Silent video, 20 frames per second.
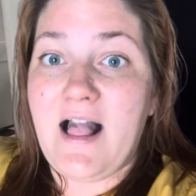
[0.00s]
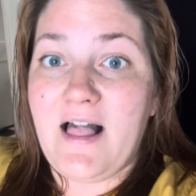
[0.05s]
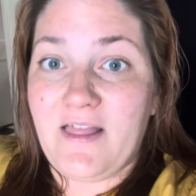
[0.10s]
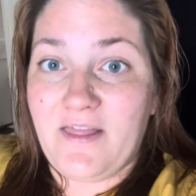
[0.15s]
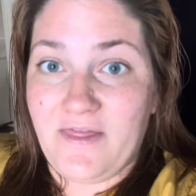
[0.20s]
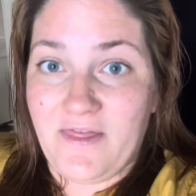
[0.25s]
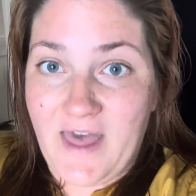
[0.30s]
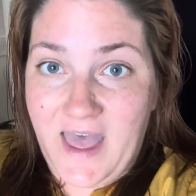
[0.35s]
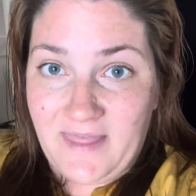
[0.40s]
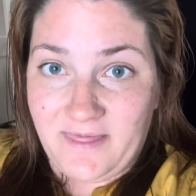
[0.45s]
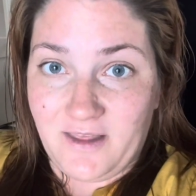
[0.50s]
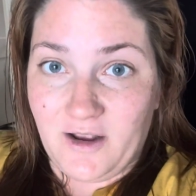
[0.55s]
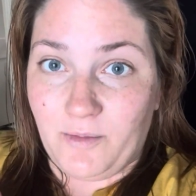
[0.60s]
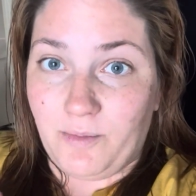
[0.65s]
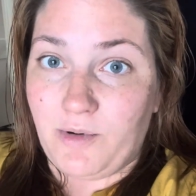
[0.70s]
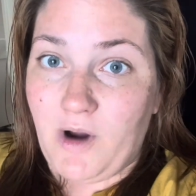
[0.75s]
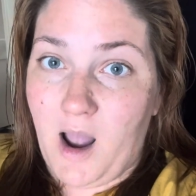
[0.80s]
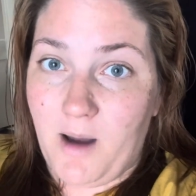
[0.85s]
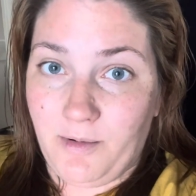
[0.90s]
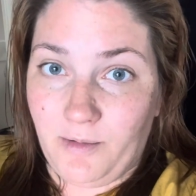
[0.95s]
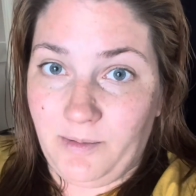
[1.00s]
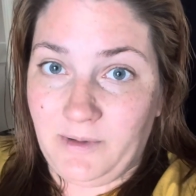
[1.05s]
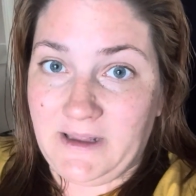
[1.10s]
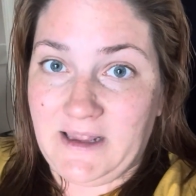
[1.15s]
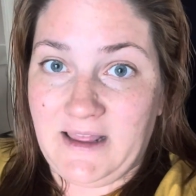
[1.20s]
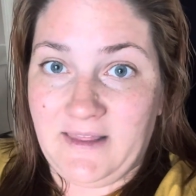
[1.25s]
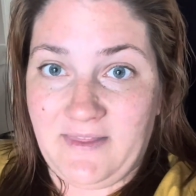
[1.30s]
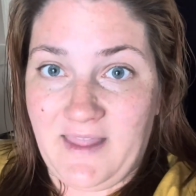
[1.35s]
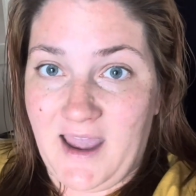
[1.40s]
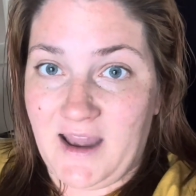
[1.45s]
then they're
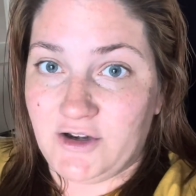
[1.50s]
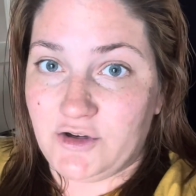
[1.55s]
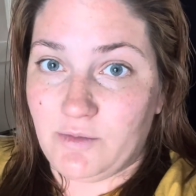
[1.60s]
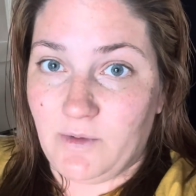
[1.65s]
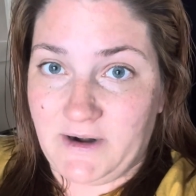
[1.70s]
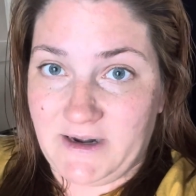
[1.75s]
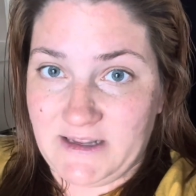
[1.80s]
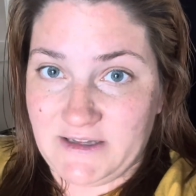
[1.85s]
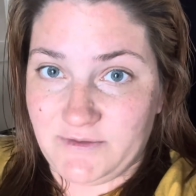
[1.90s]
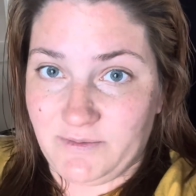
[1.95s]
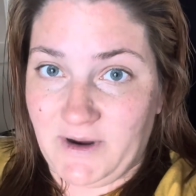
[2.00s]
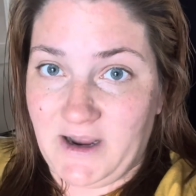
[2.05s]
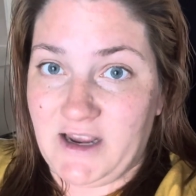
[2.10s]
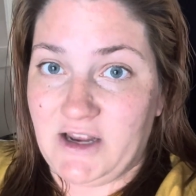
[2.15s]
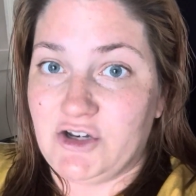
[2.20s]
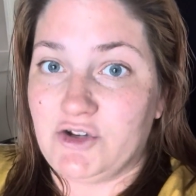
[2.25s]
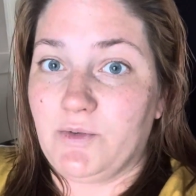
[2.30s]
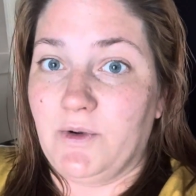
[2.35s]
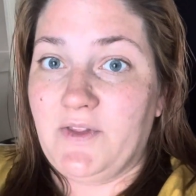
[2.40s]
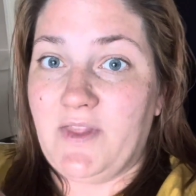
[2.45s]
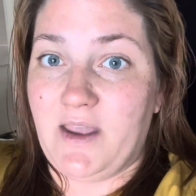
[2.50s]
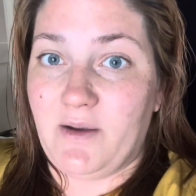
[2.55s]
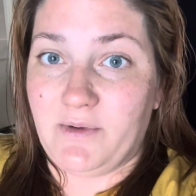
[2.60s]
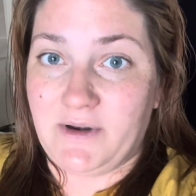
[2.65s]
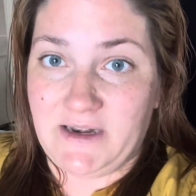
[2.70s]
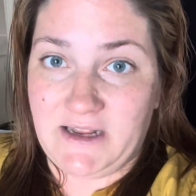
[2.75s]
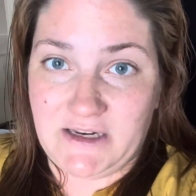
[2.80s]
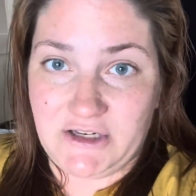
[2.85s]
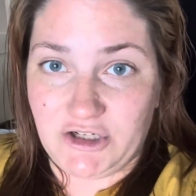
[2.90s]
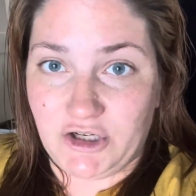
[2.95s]
probably in that 20s range where they would
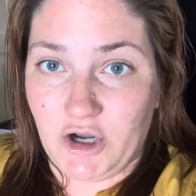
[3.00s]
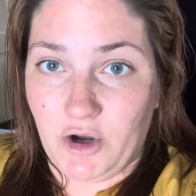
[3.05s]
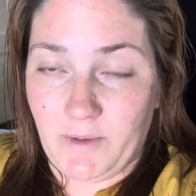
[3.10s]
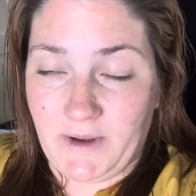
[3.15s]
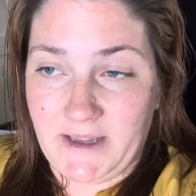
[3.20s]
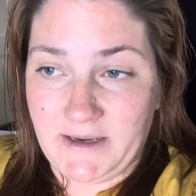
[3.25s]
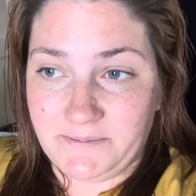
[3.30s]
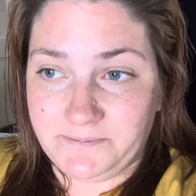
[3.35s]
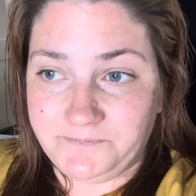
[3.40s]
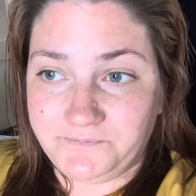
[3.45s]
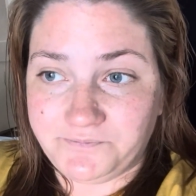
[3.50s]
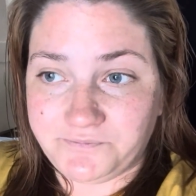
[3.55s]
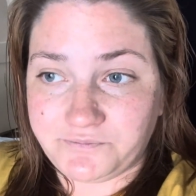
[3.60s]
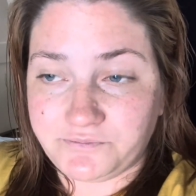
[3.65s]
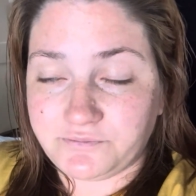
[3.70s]
need to go in.